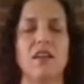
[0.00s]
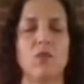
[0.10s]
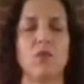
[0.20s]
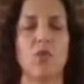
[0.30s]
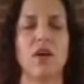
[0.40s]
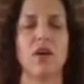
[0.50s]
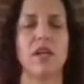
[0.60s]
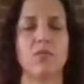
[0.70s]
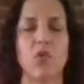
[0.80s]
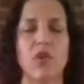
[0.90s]

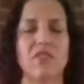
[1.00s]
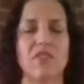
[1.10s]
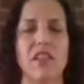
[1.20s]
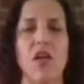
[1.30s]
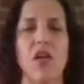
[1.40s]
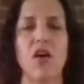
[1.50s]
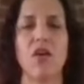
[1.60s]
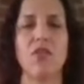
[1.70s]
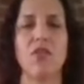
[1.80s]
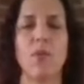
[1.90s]
One more. Fill
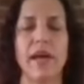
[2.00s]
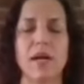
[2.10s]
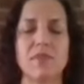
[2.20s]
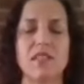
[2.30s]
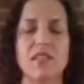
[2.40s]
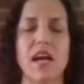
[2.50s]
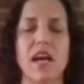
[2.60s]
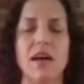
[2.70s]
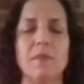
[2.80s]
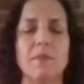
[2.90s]
all the way up to the top.